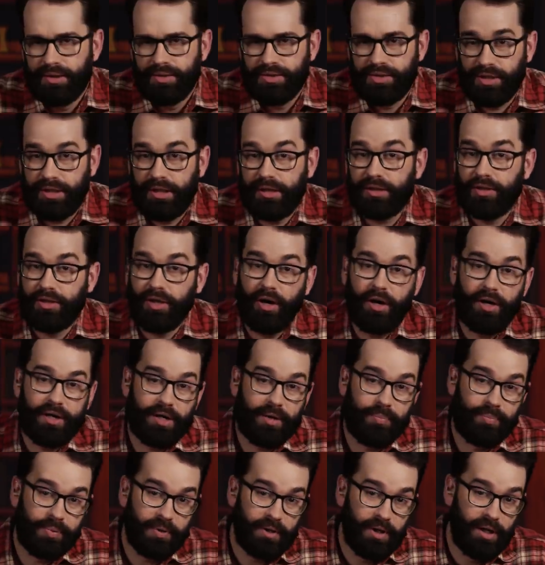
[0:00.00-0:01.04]
to get caught
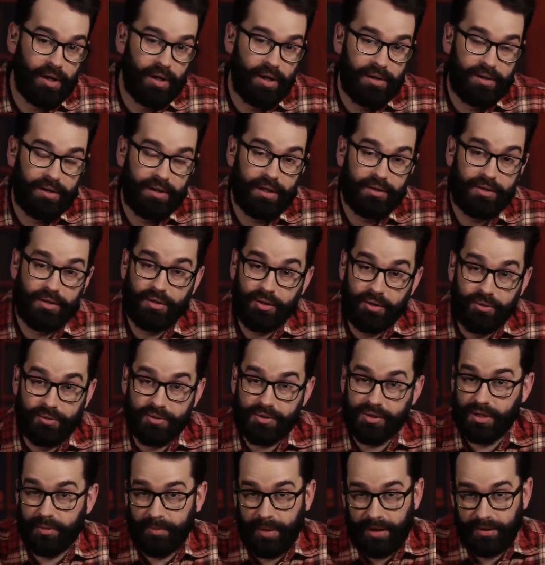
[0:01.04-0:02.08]
up on uh, the
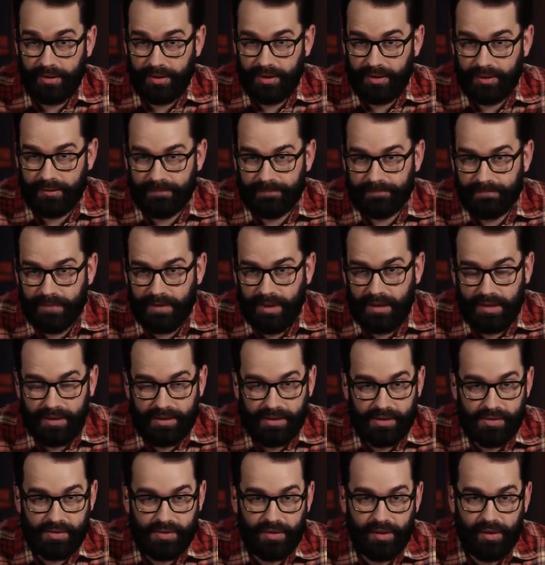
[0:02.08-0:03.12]
news in America
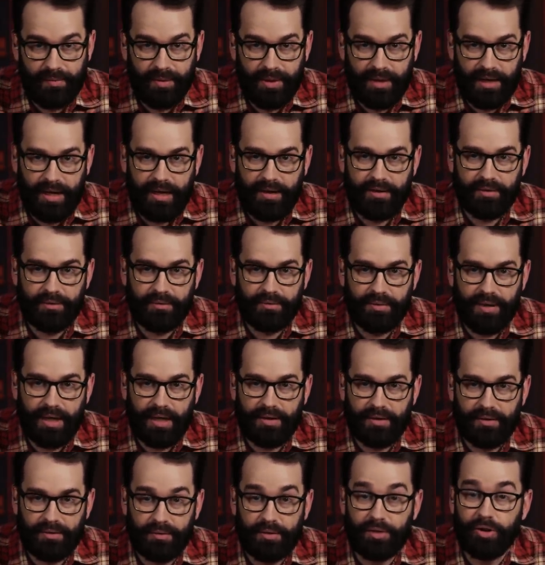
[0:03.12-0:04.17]
because uh, I was a little bit out of the,
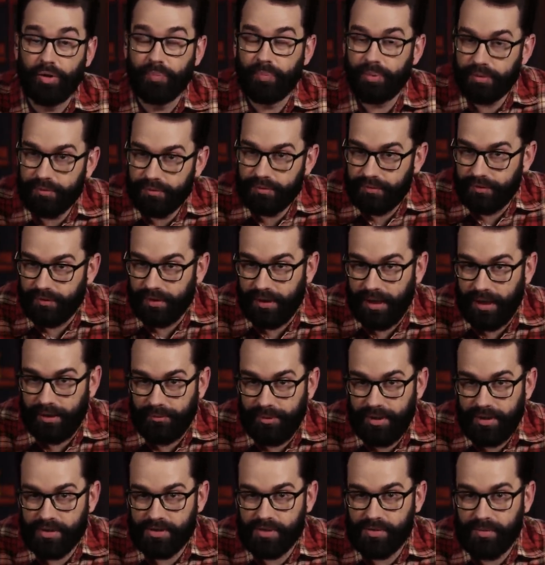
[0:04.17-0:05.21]
out of the loop for
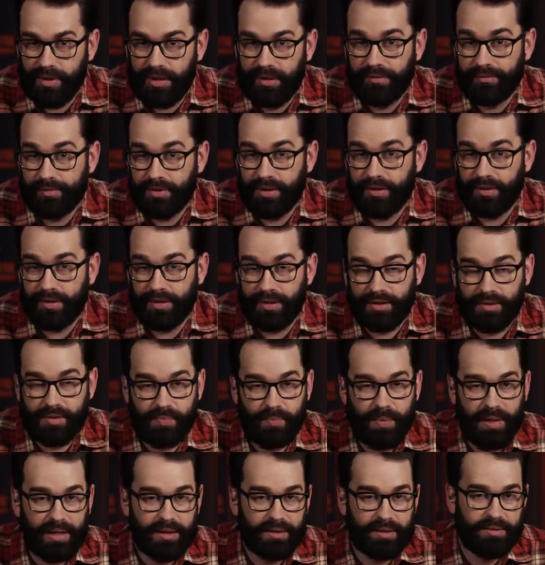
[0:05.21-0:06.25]
that week, as you might uh,
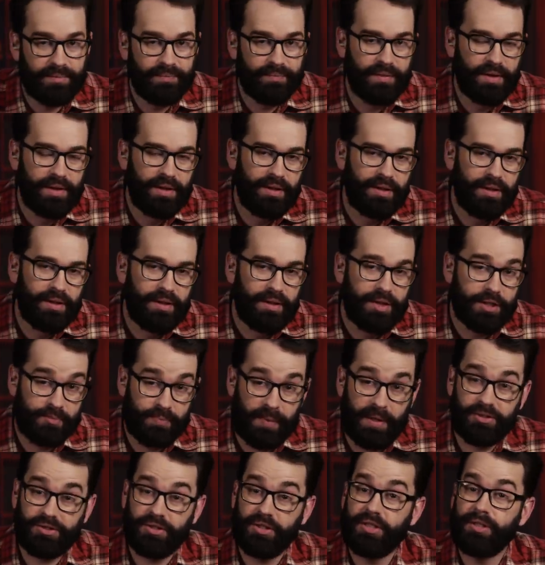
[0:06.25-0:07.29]
expect,
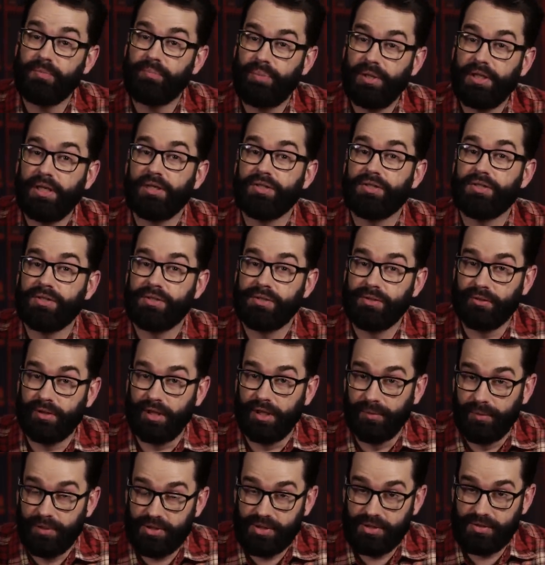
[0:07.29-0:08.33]
especially the biggest
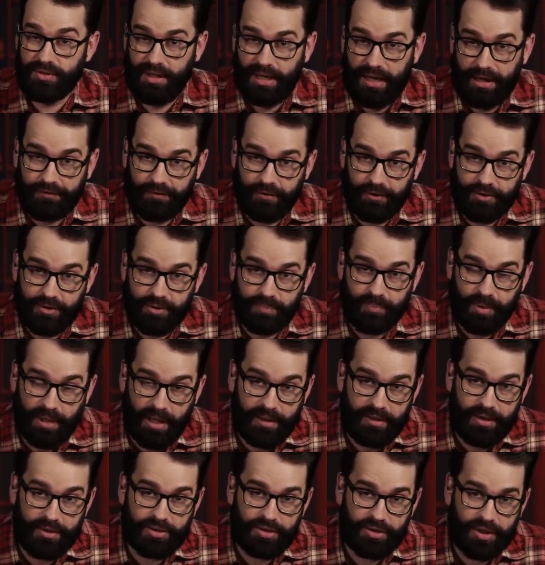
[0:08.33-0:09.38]
story, which is the effort to
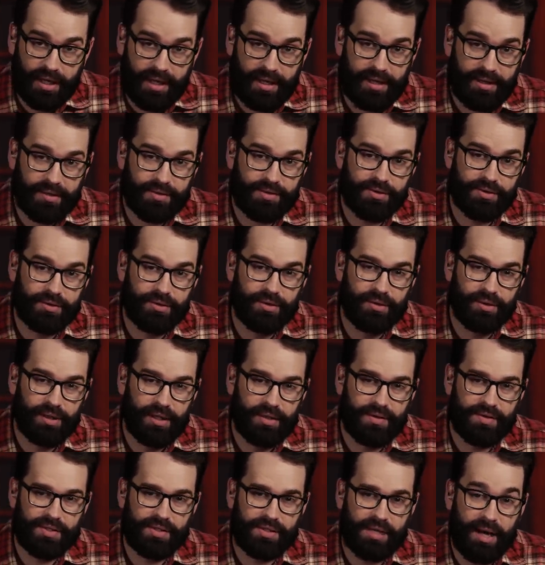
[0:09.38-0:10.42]
punish, cancel,
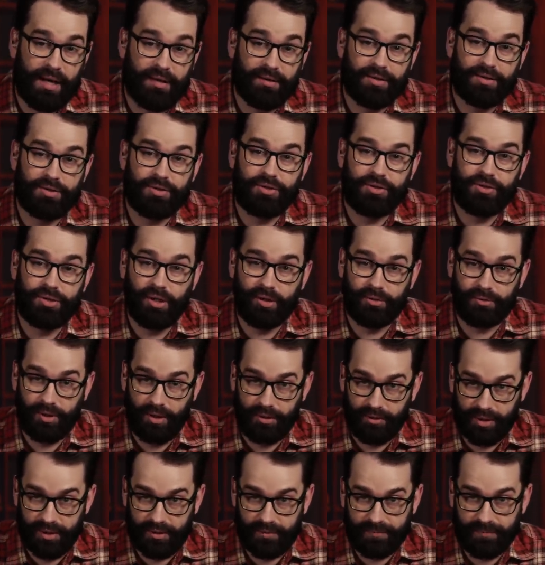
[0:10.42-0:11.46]
and silence Joe
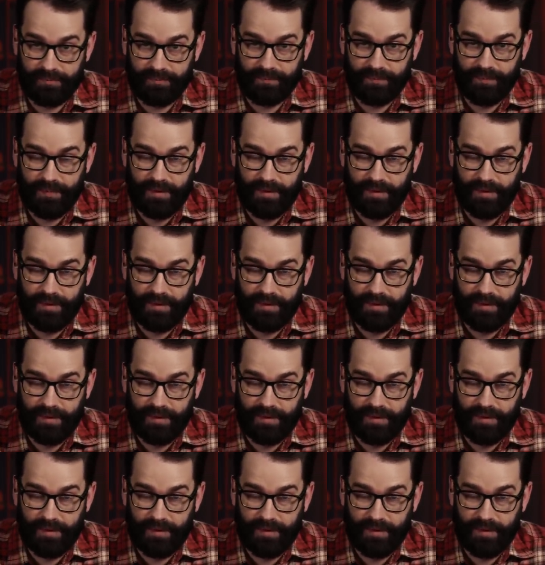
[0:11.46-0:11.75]
Rogan.